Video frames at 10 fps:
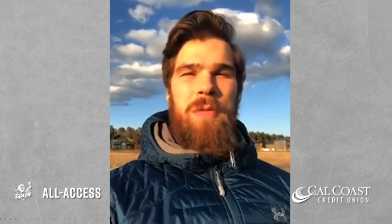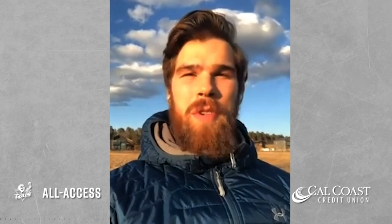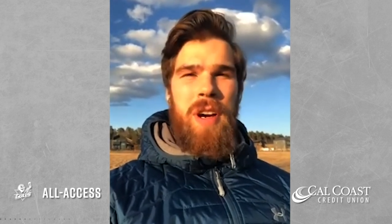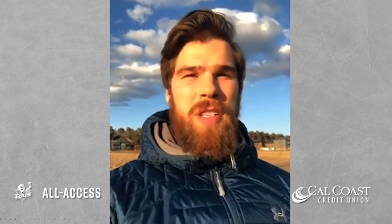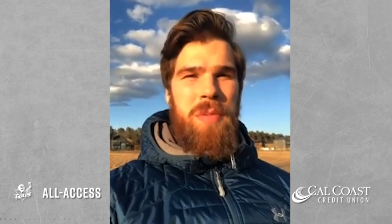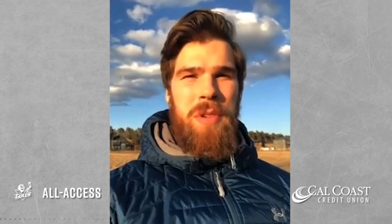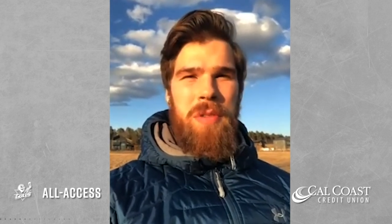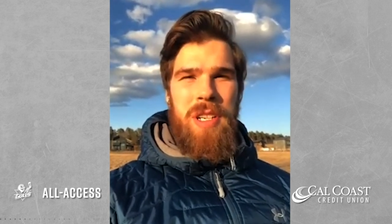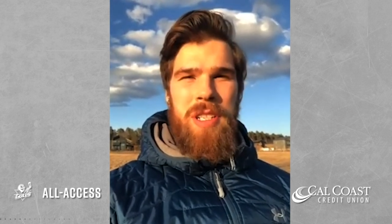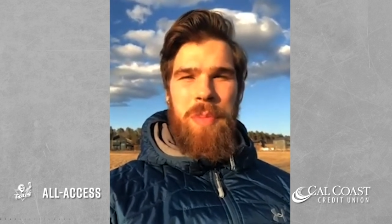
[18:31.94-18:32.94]
Find some new
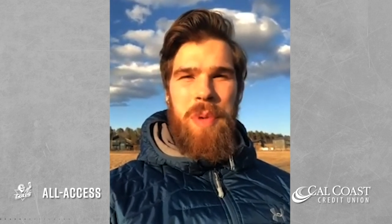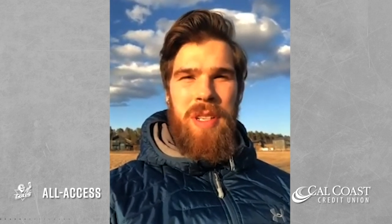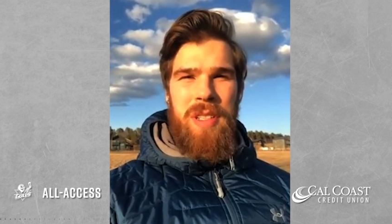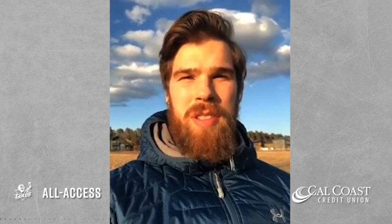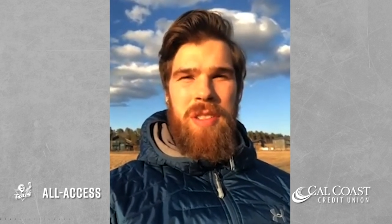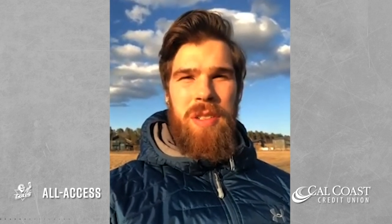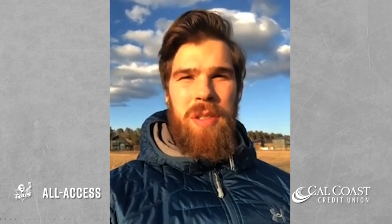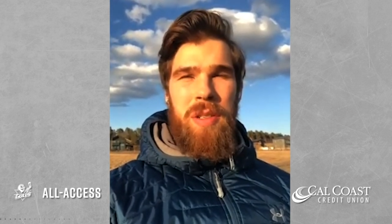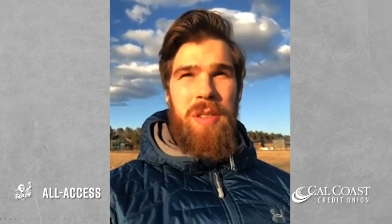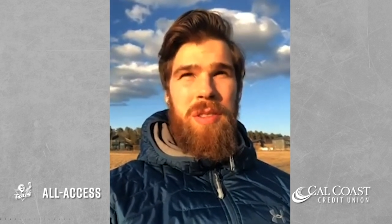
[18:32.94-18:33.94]
recipes
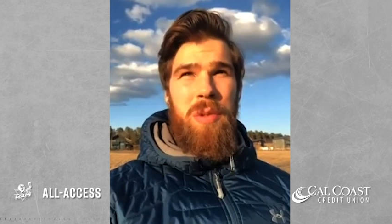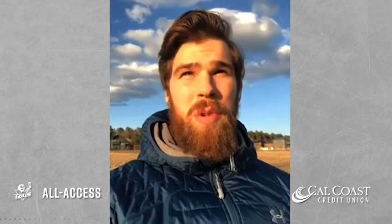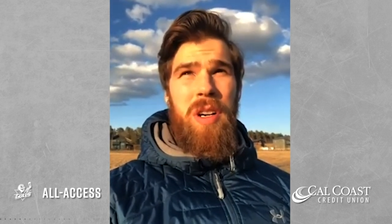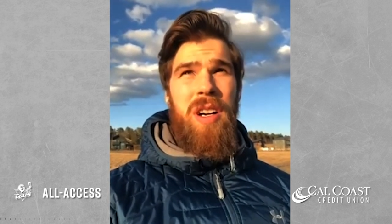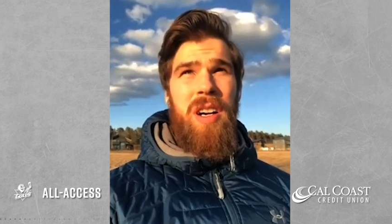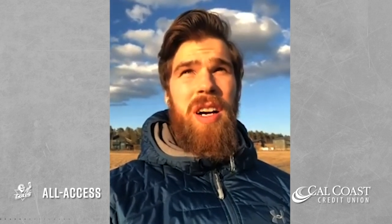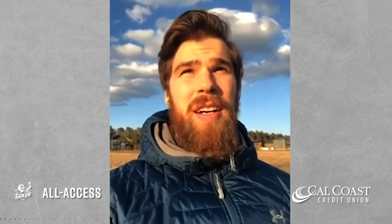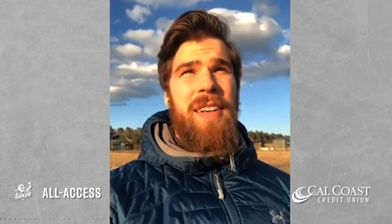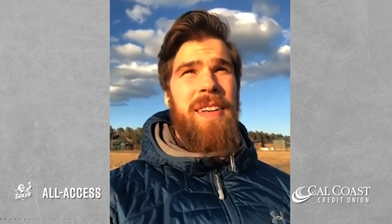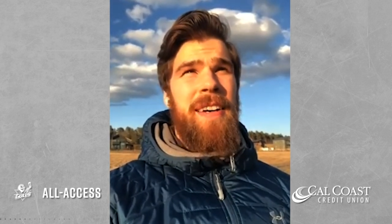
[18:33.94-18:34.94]
to work
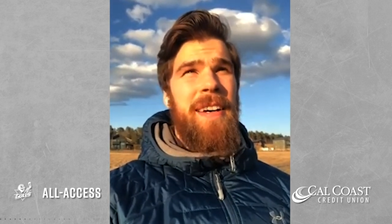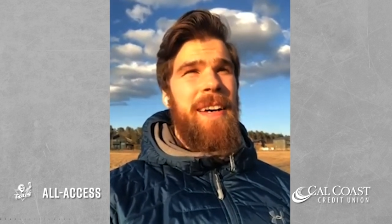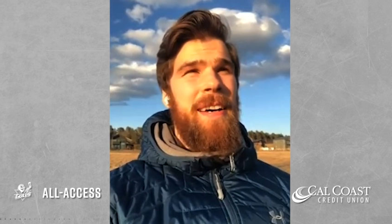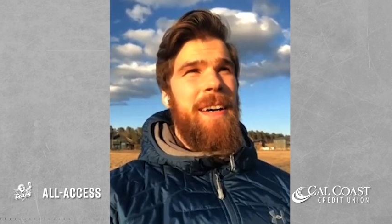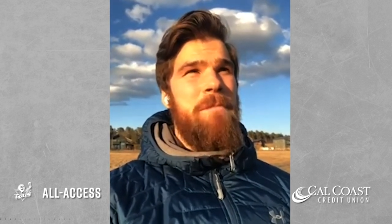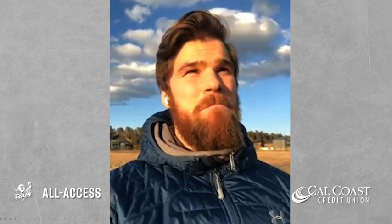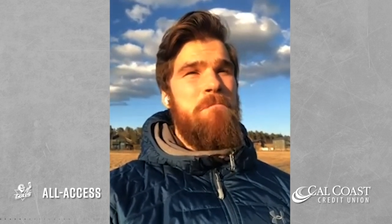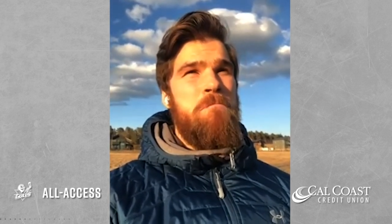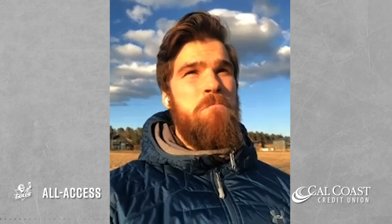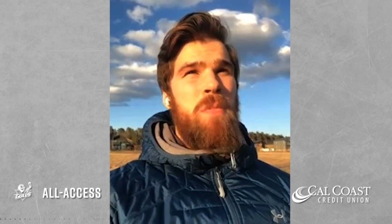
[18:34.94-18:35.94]
on.
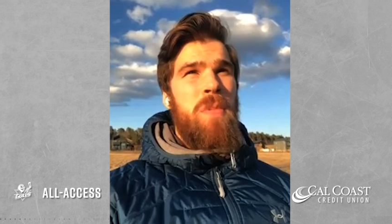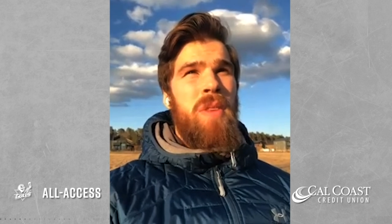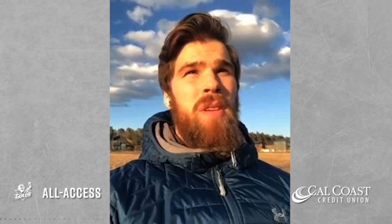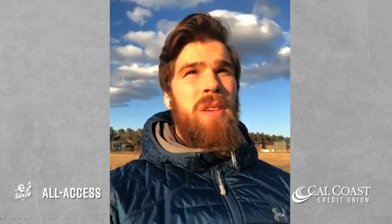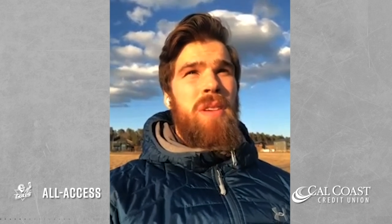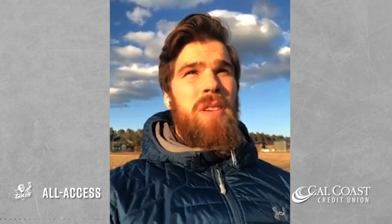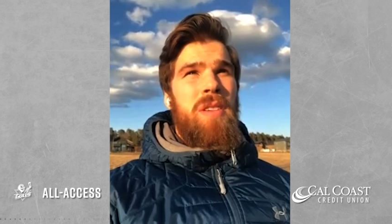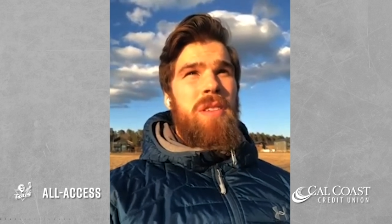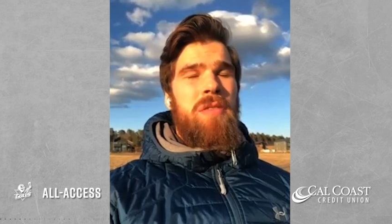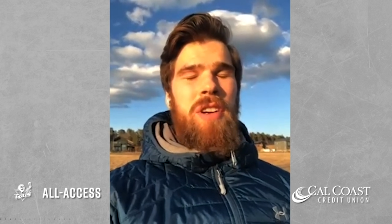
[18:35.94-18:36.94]

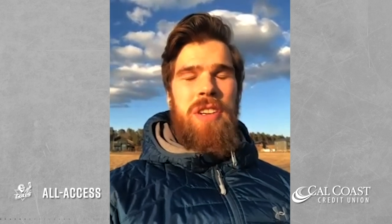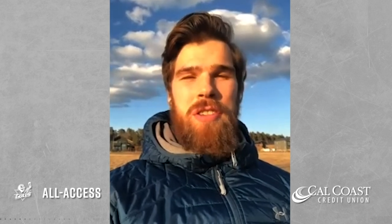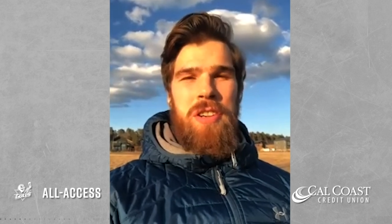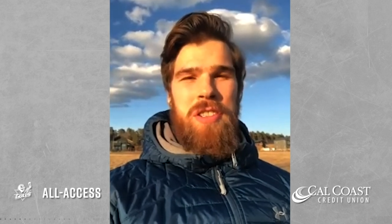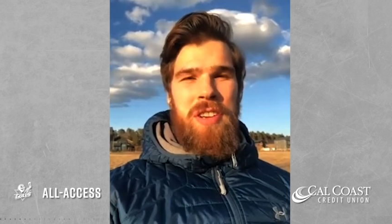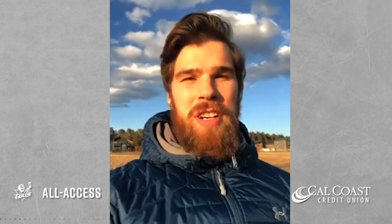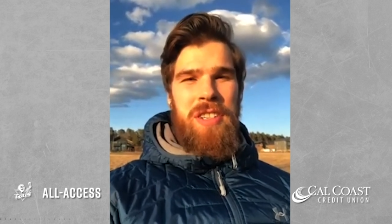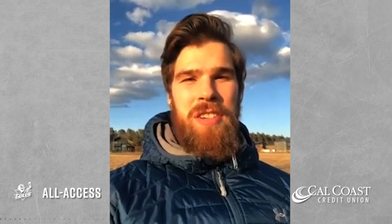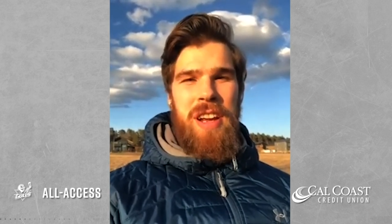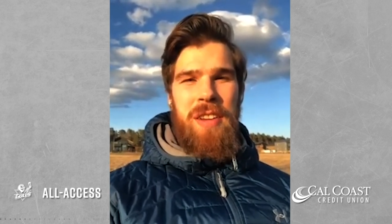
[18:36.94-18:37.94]
Trying to search the
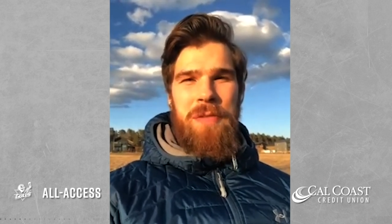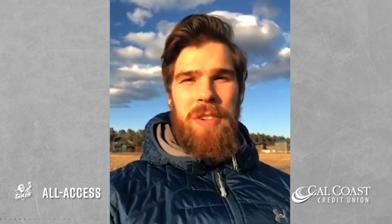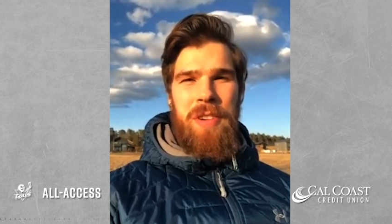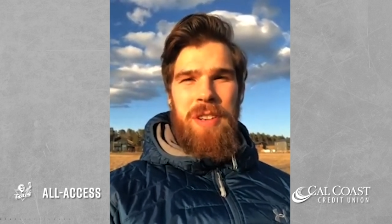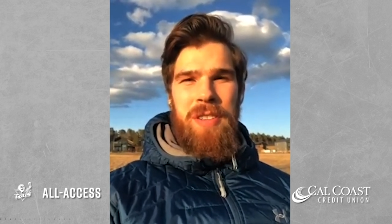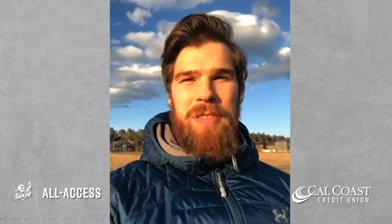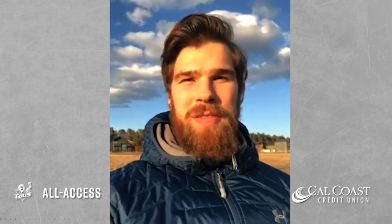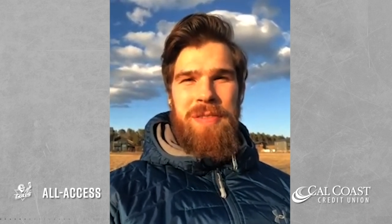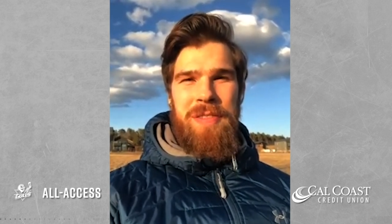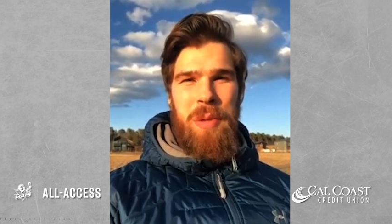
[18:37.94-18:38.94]
internet for
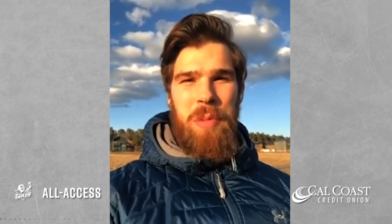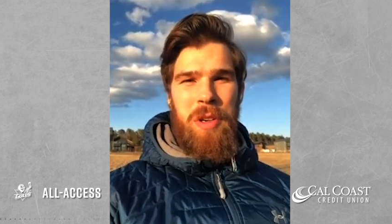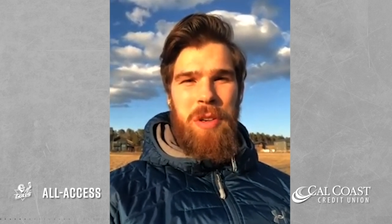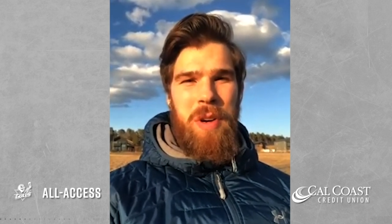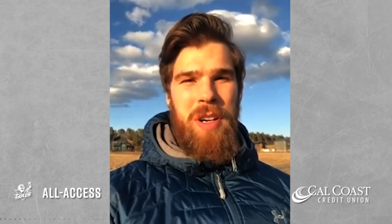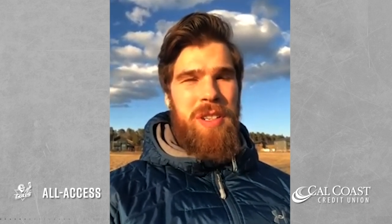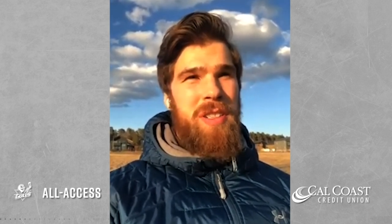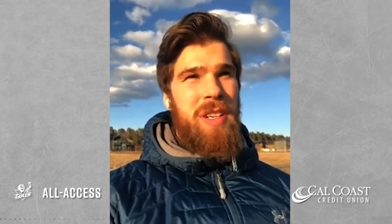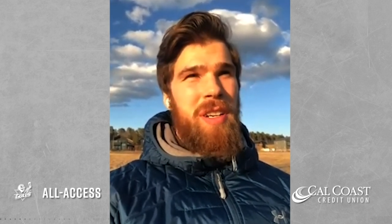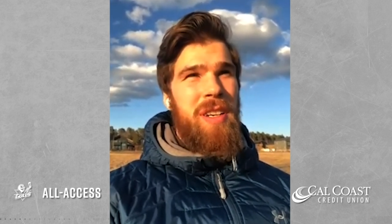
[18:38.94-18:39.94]
some good
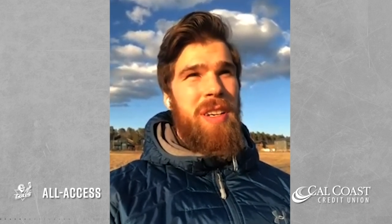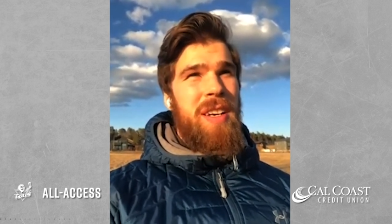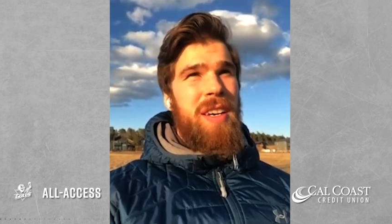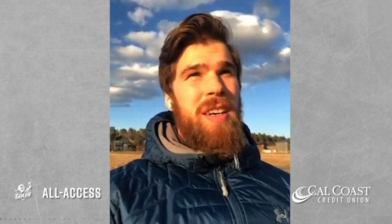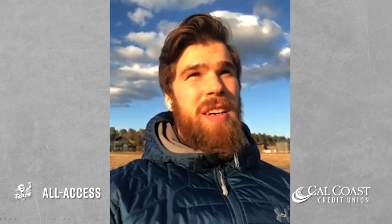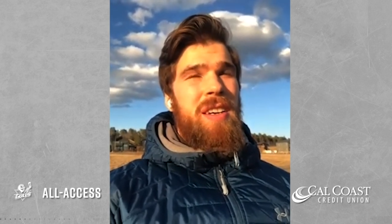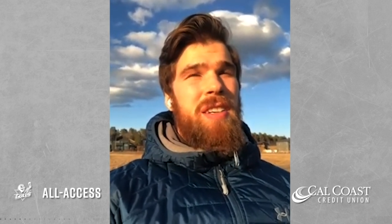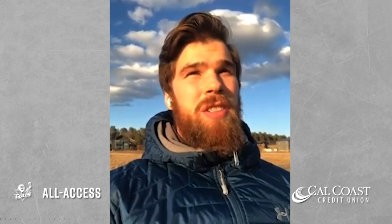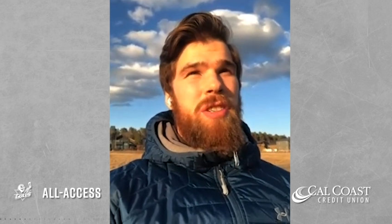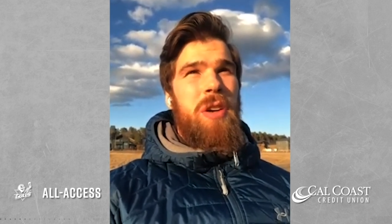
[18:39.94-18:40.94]
ones, and
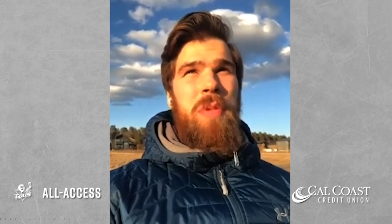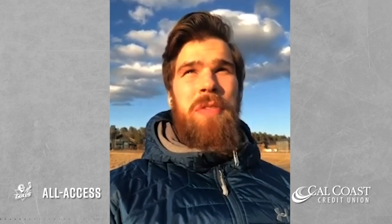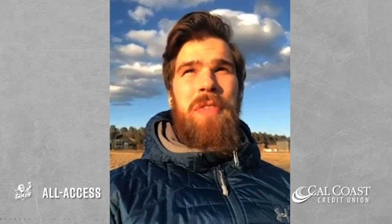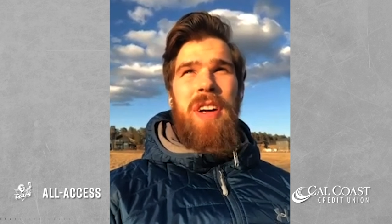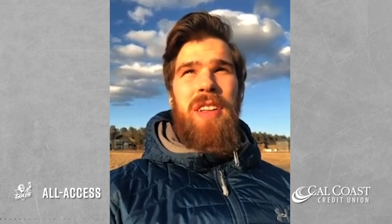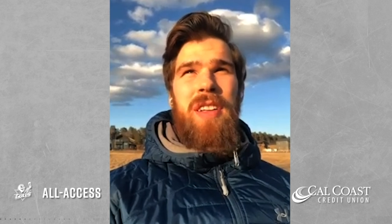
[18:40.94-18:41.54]
it's sure been fun.